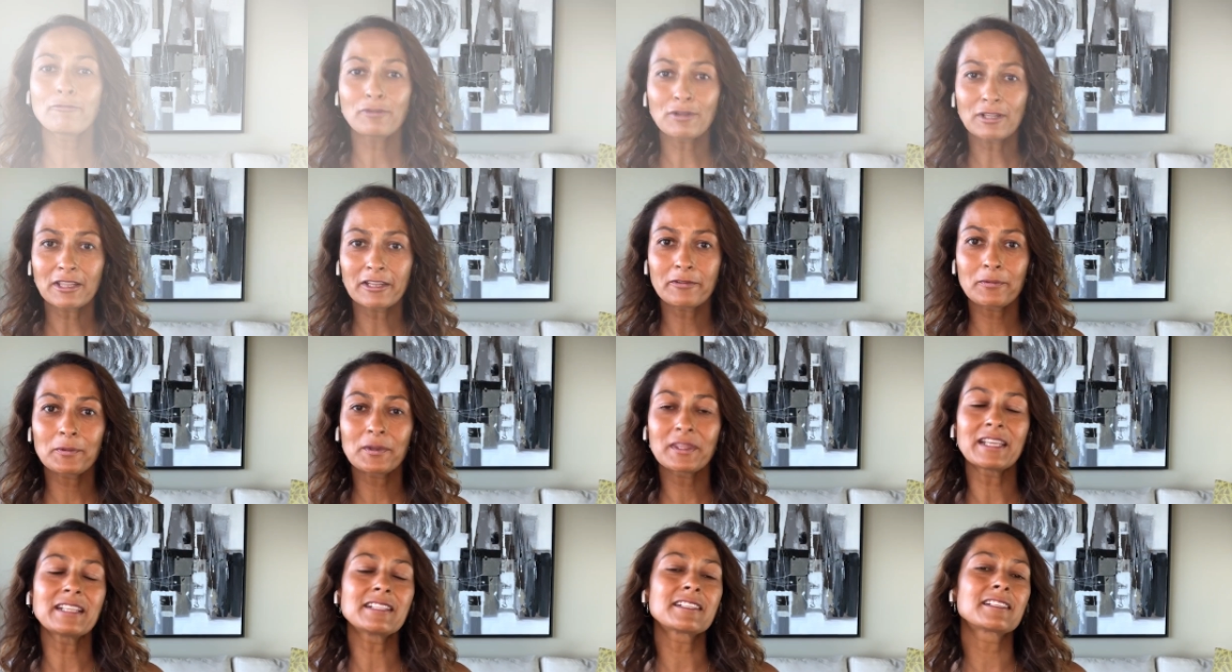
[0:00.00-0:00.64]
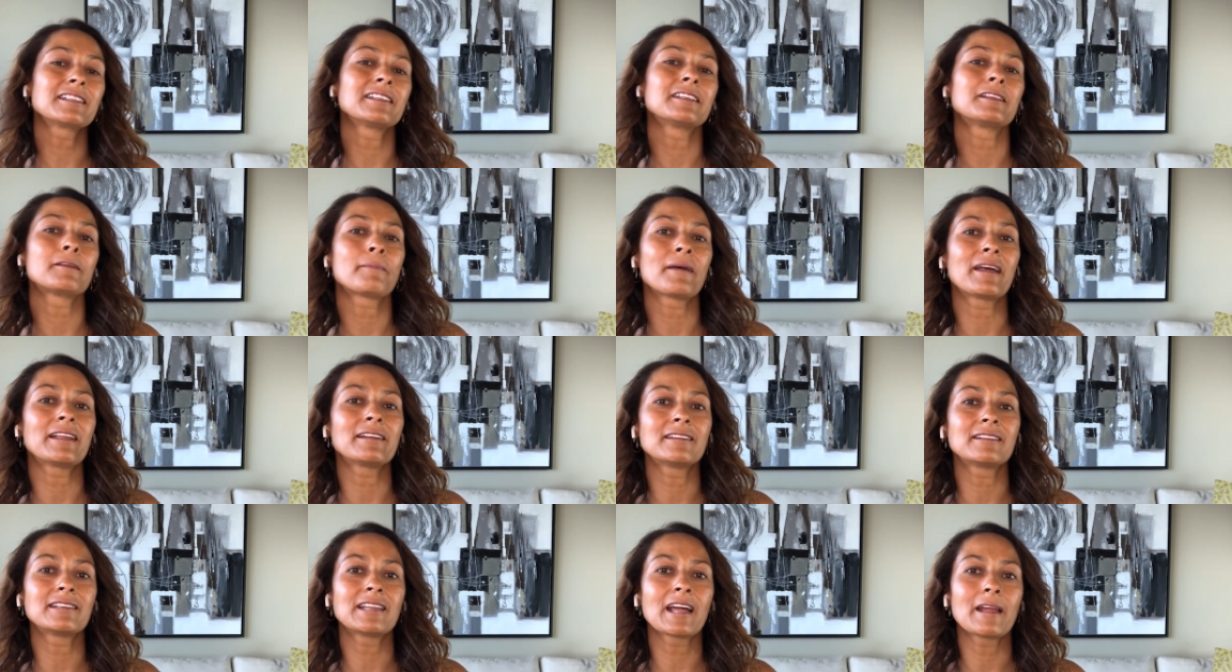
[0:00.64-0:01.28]
you live with insulin
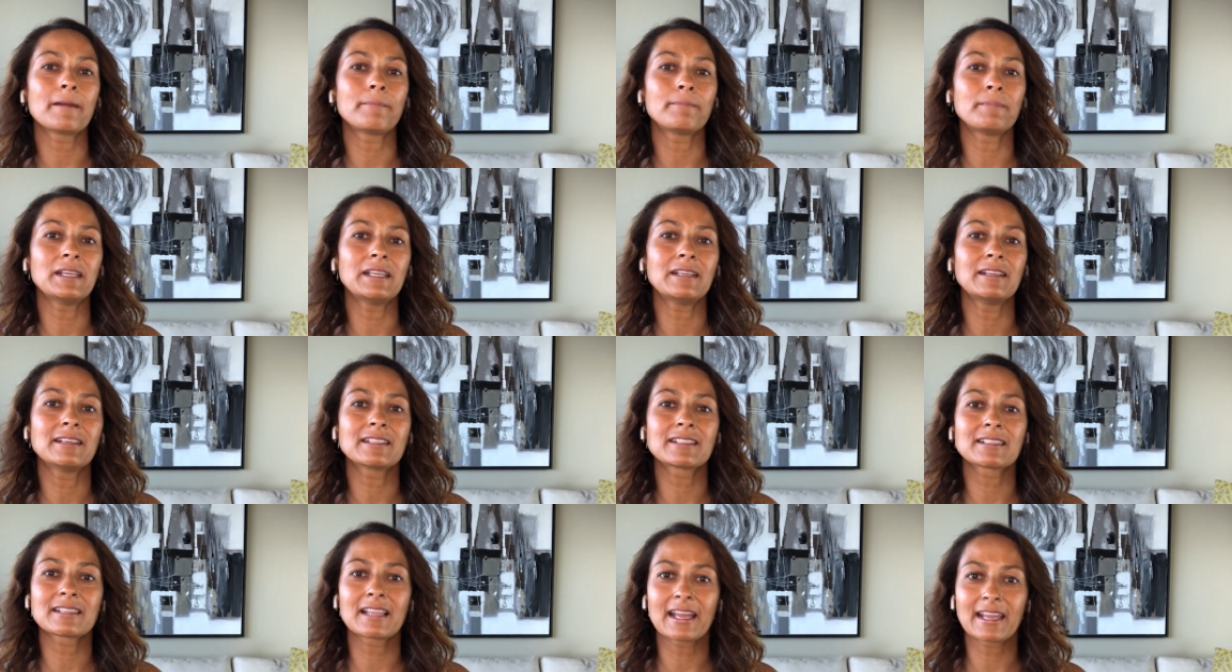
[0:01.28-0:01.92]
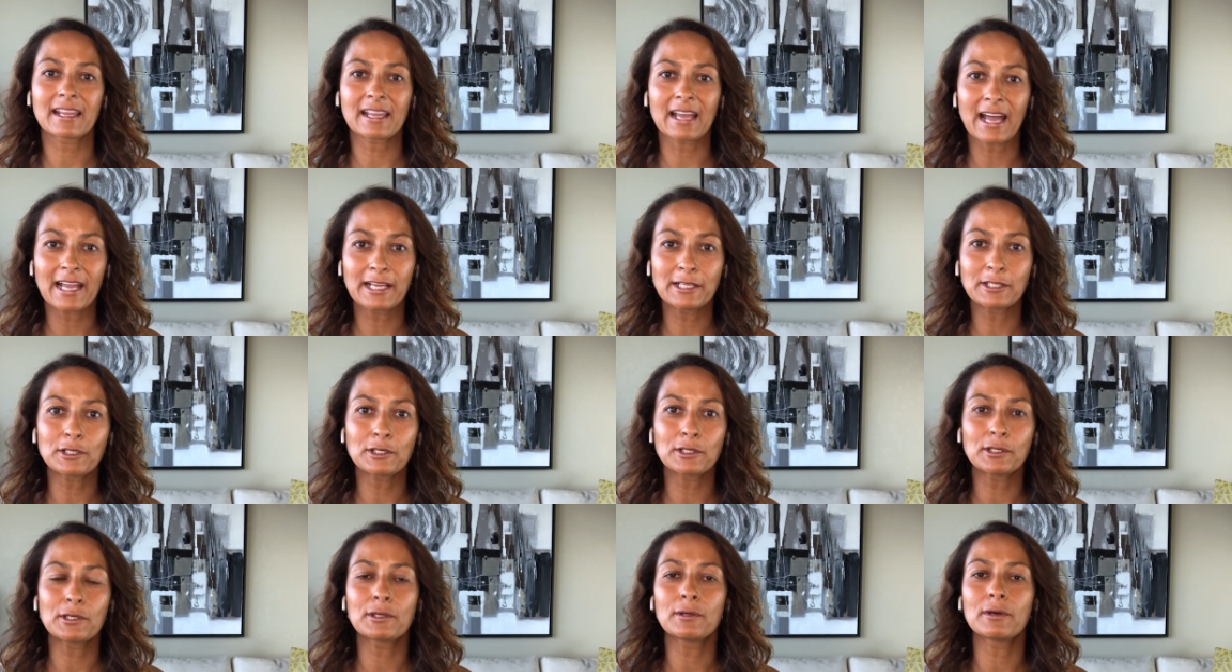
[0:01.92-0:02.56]
dependent diabetes like I
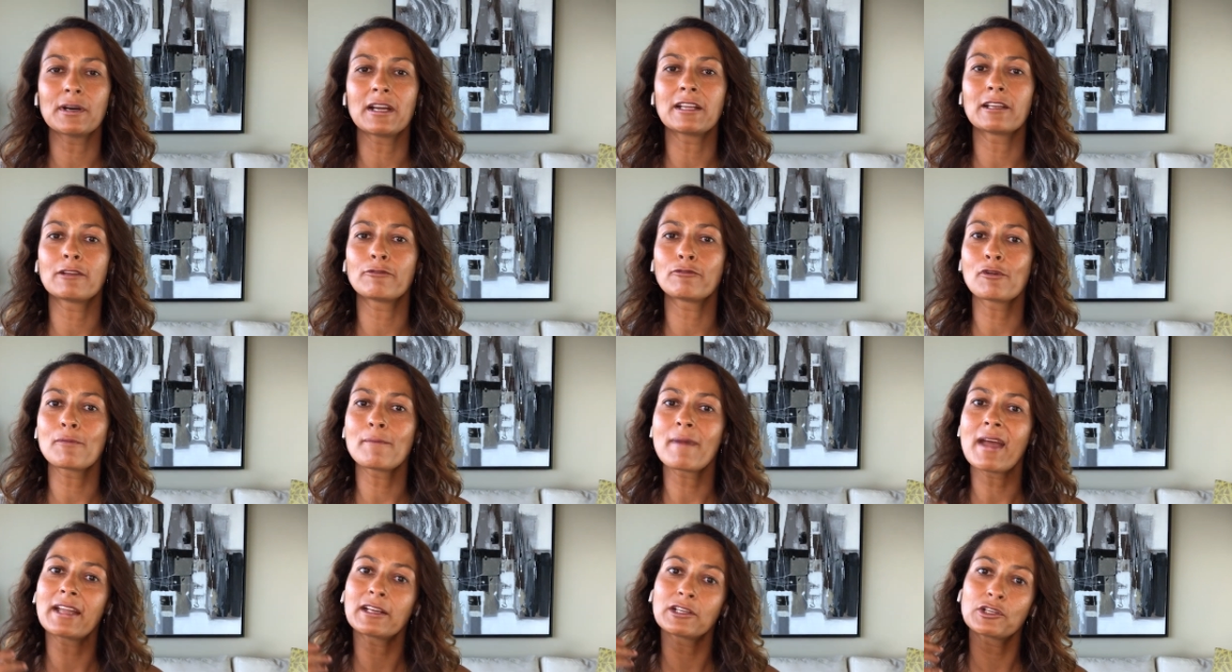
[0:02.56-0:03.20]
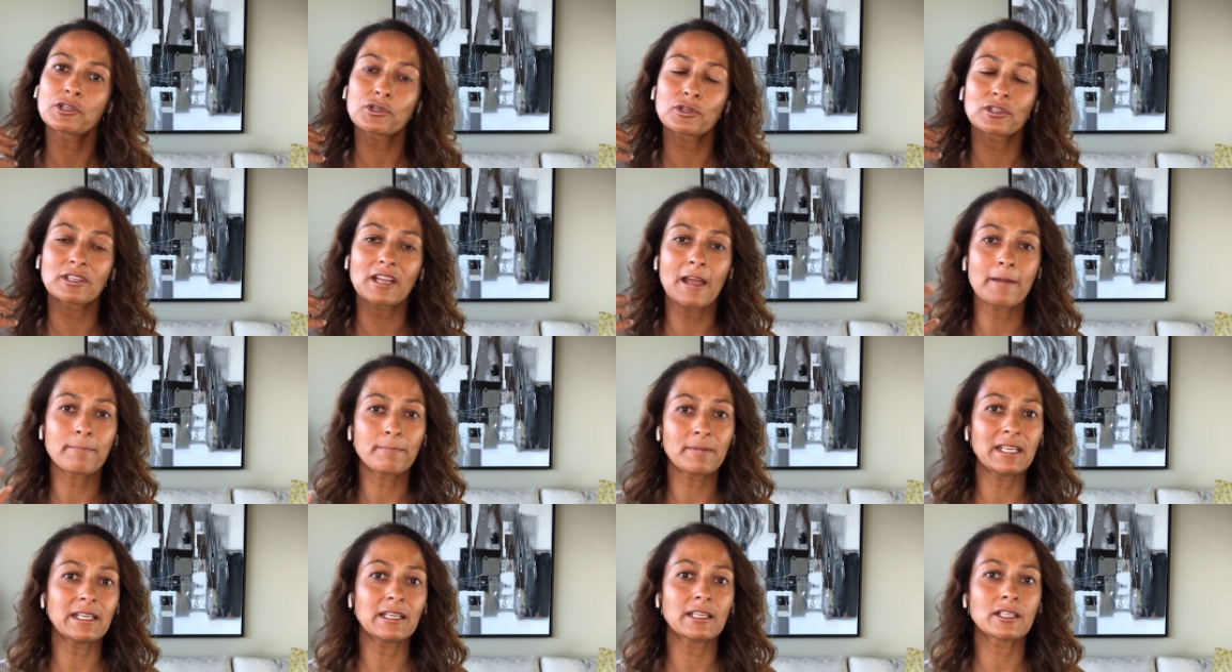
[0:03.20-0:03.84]
do and if you manage your
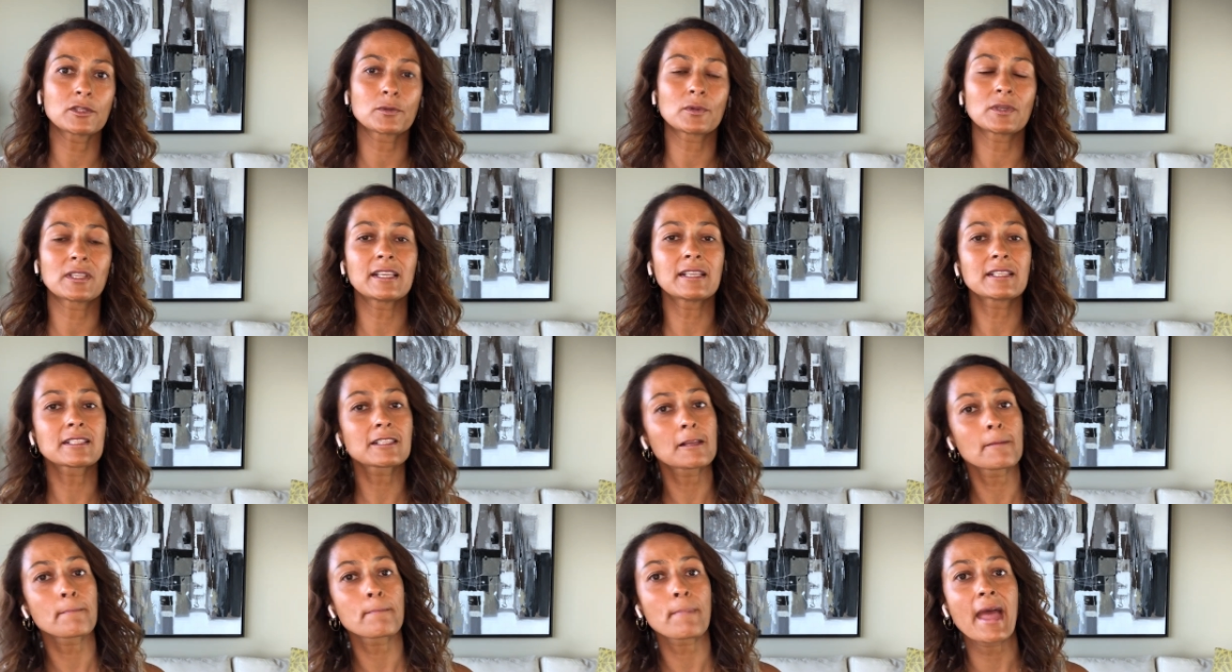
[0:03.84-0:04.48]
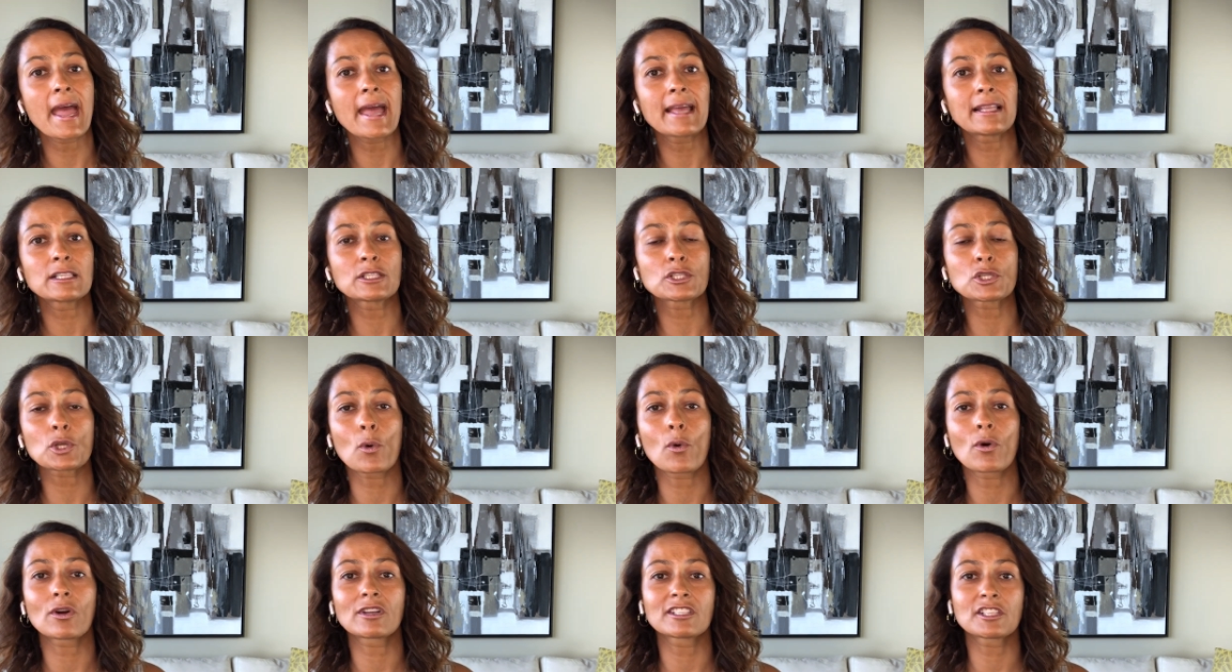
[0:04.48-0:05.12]
diabetes with insulin pens
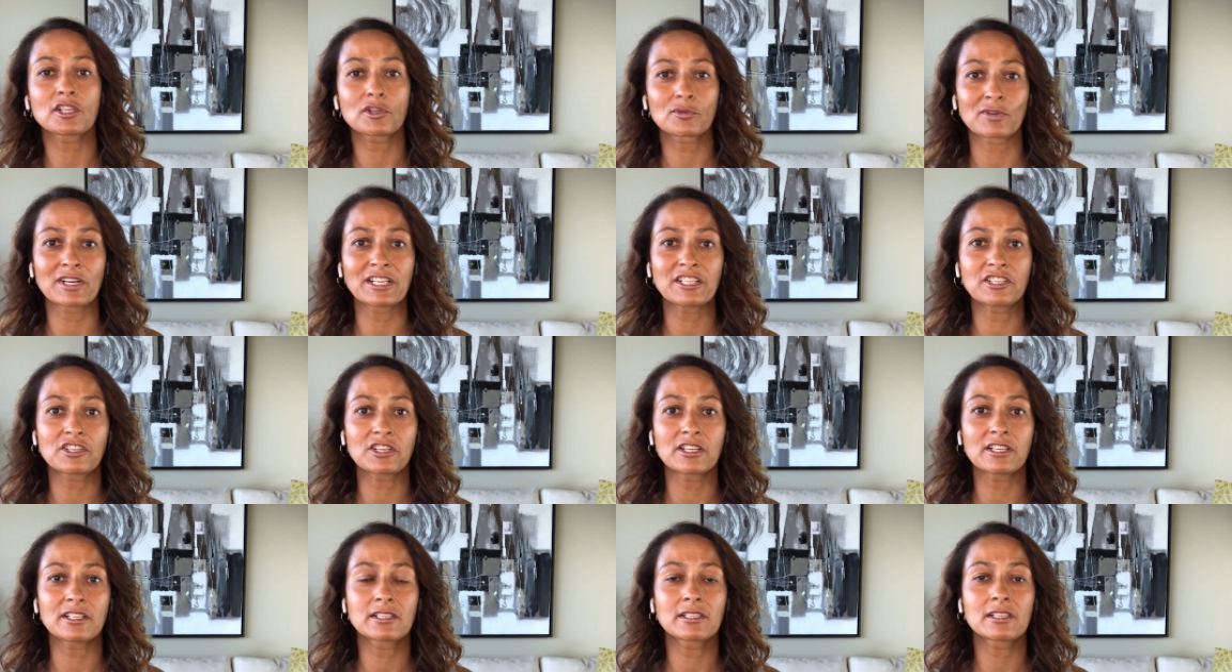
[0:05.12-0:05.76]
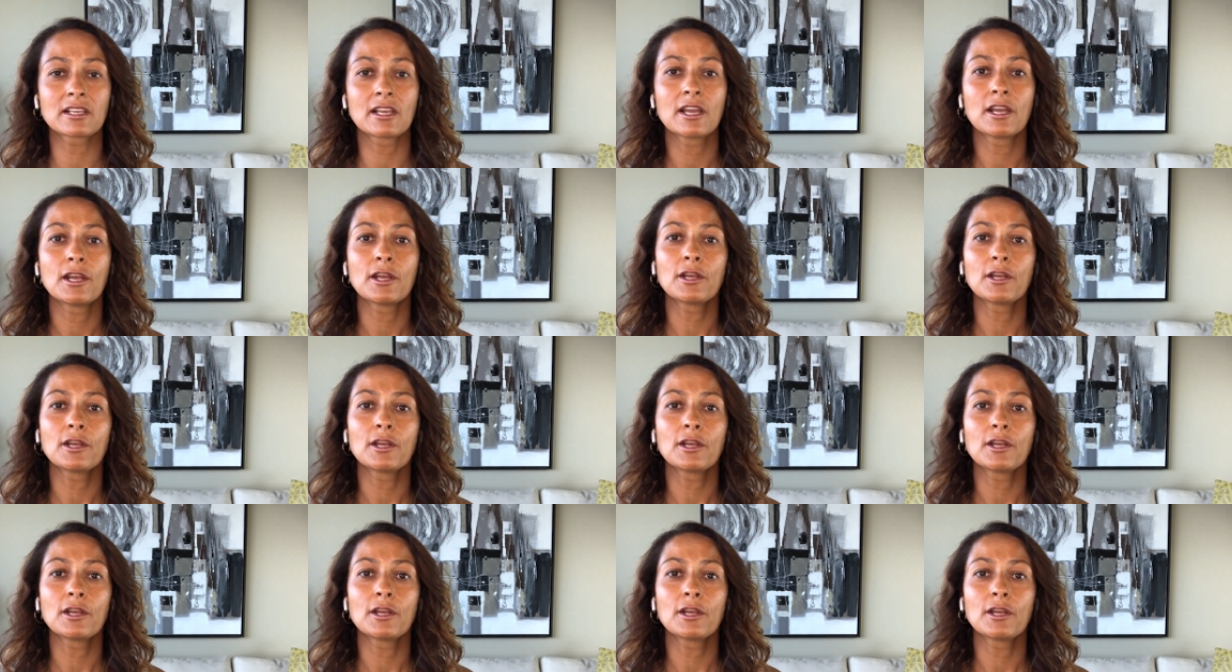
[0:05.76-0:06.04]
or syringes,